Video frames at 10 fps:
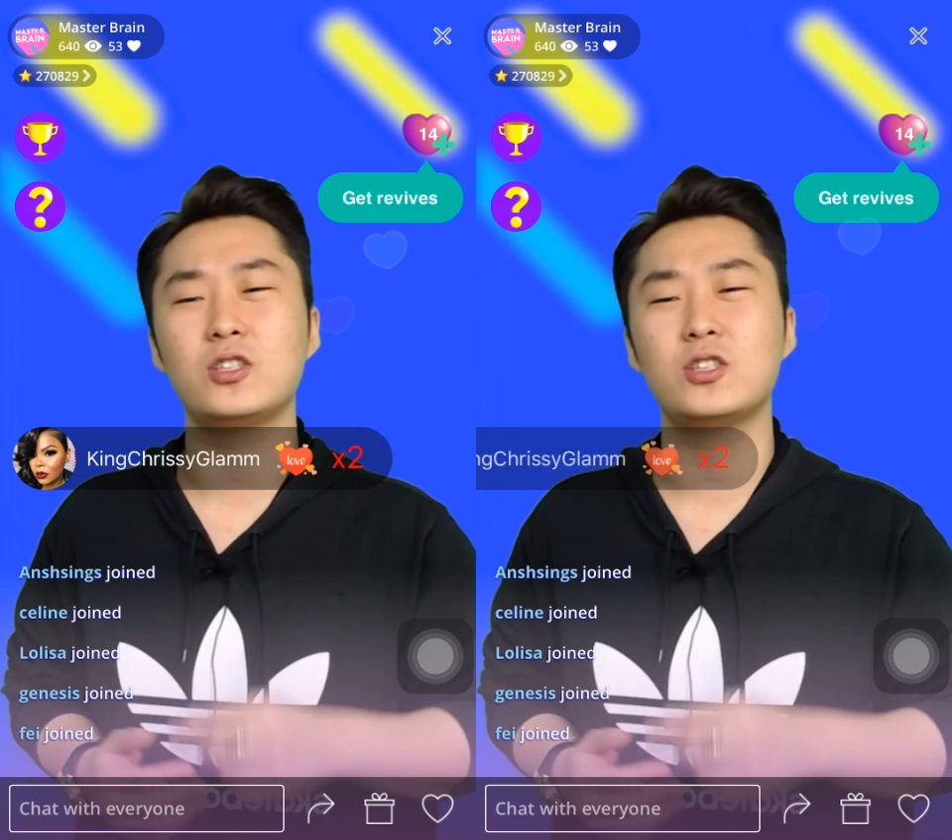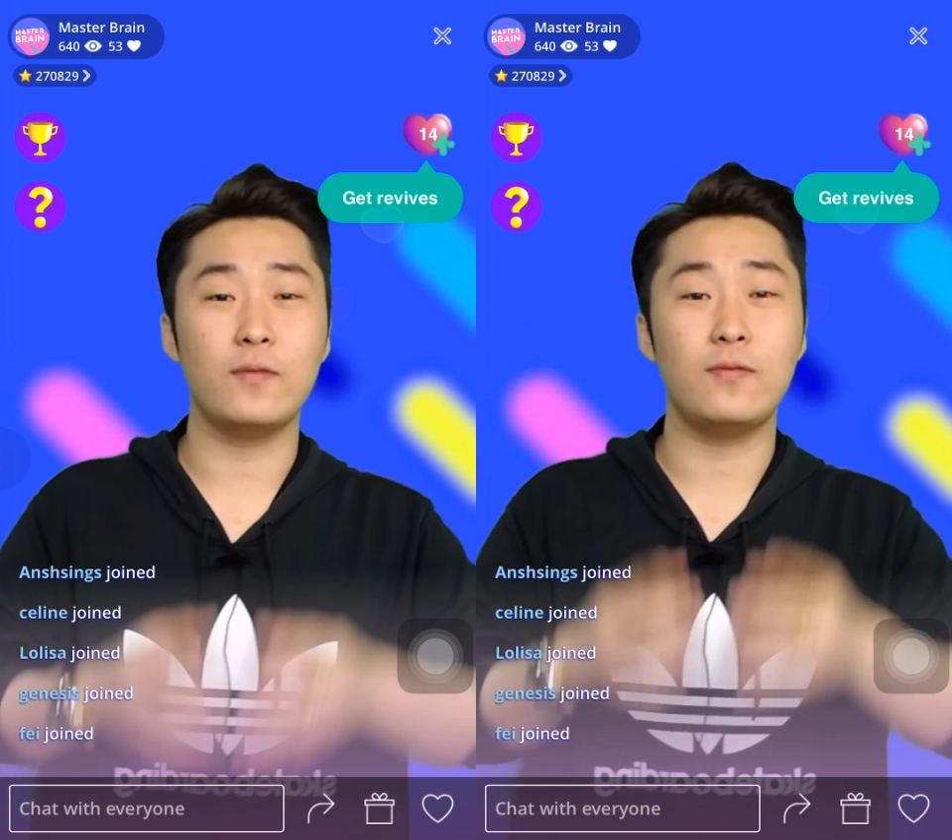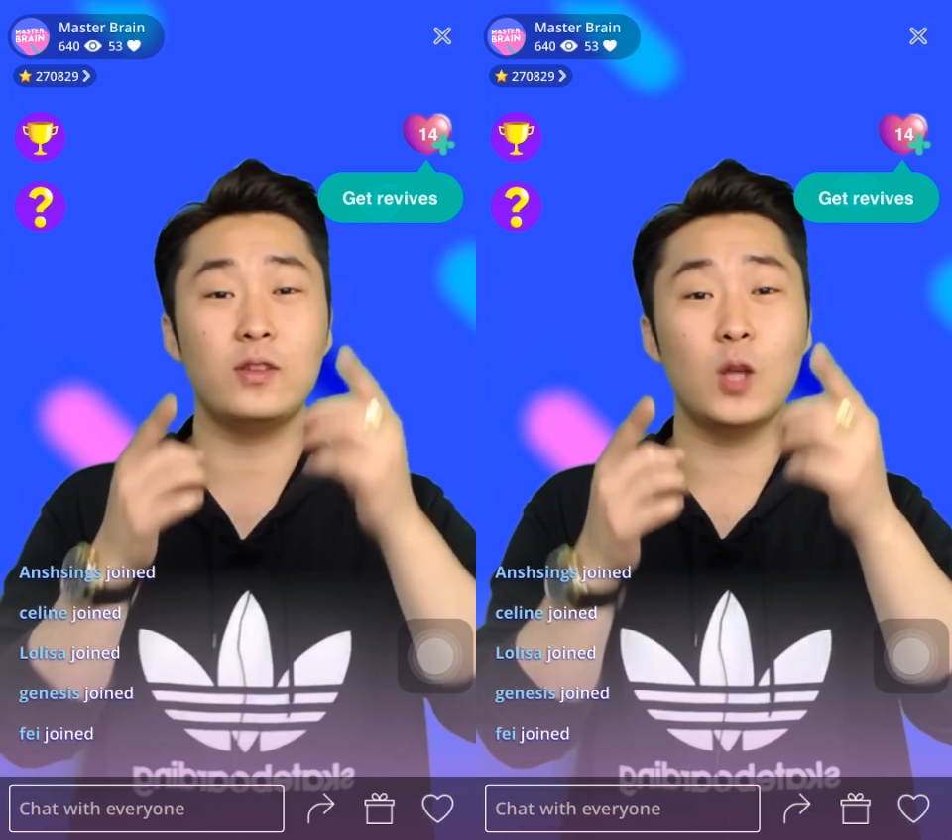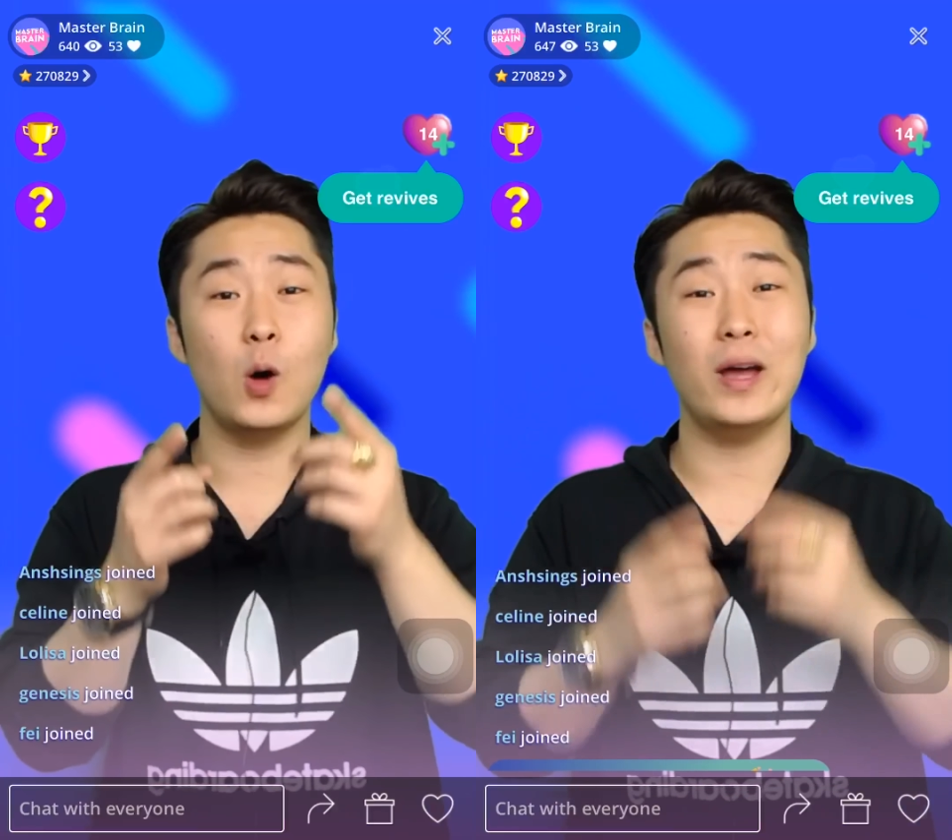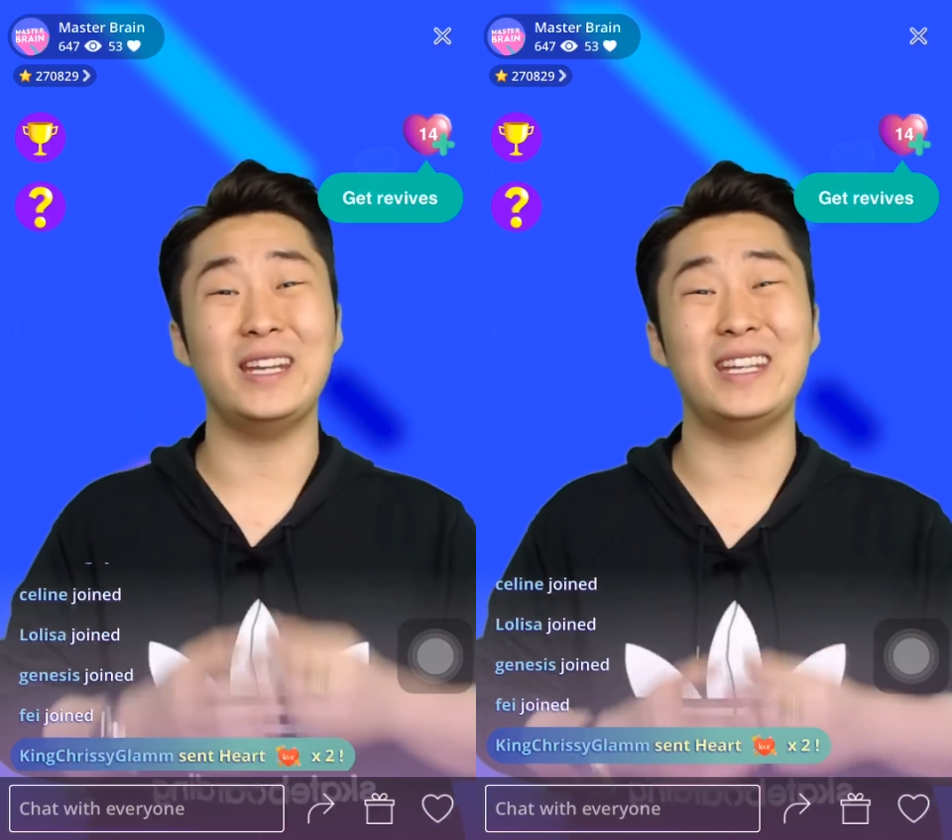So if you
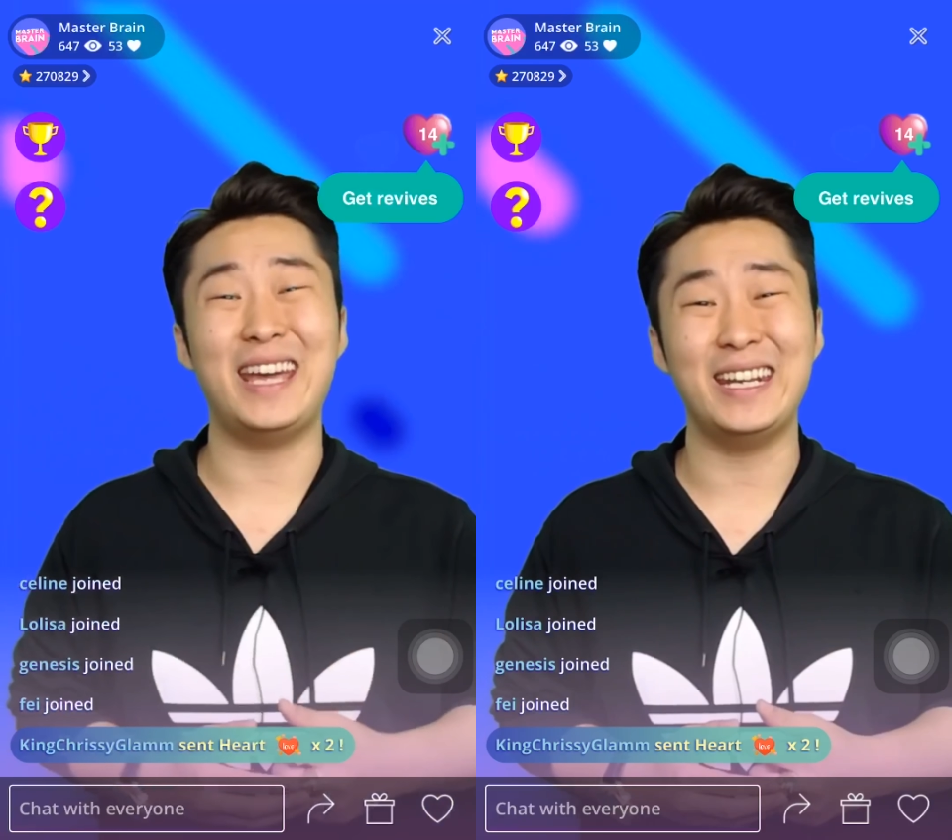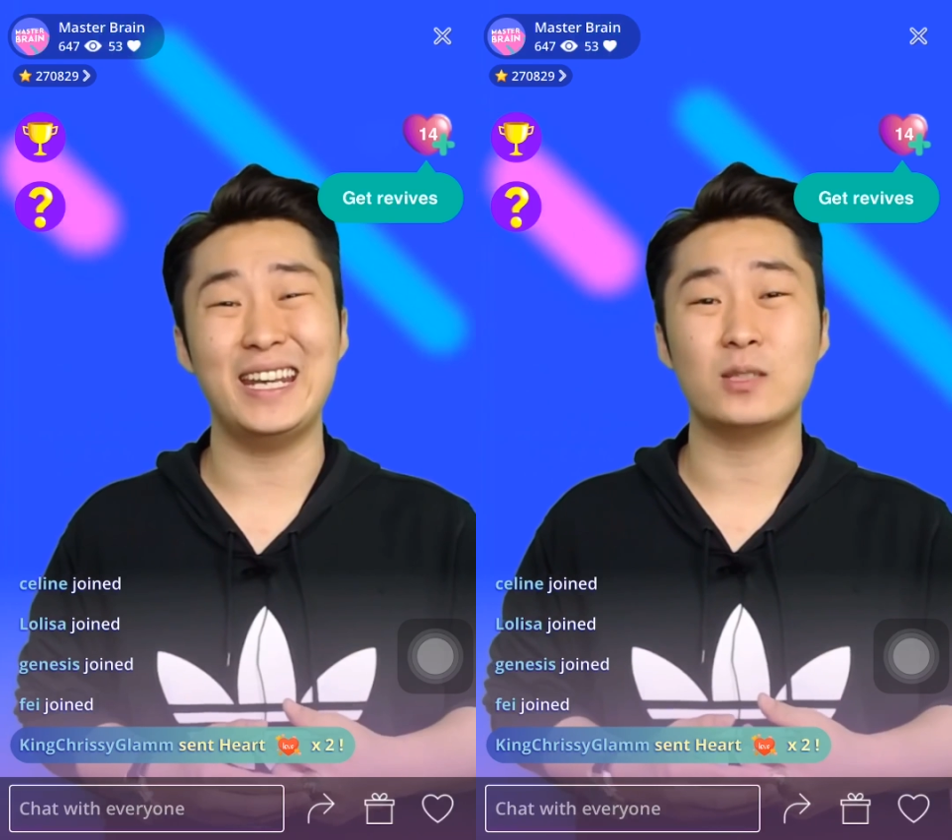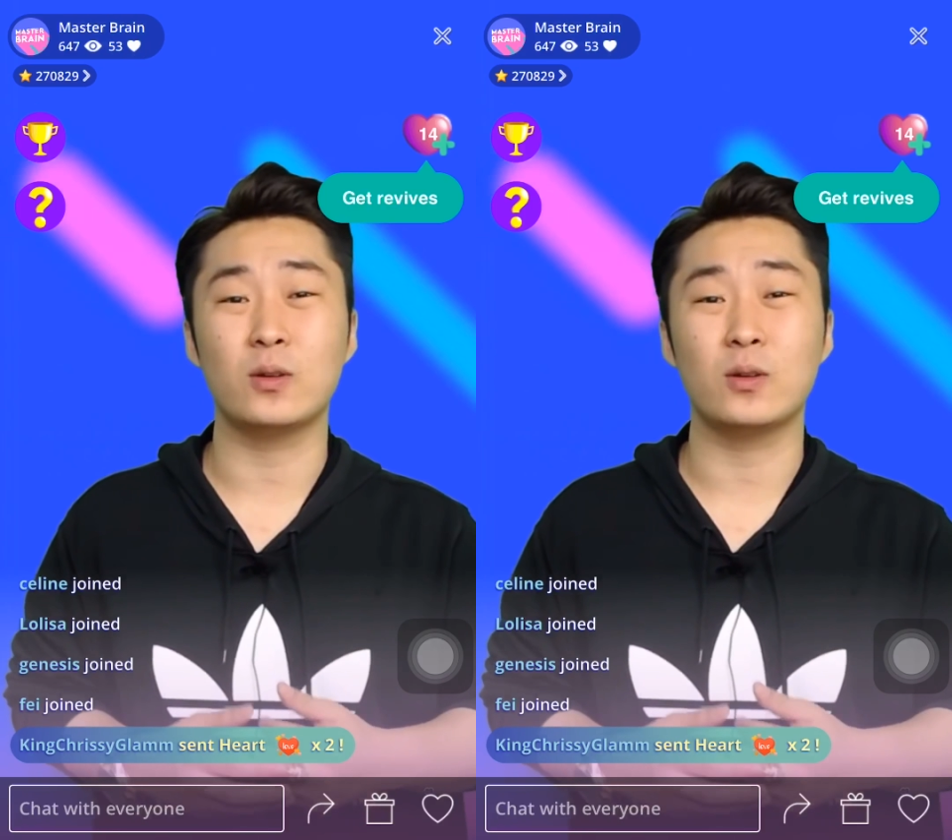know any 80s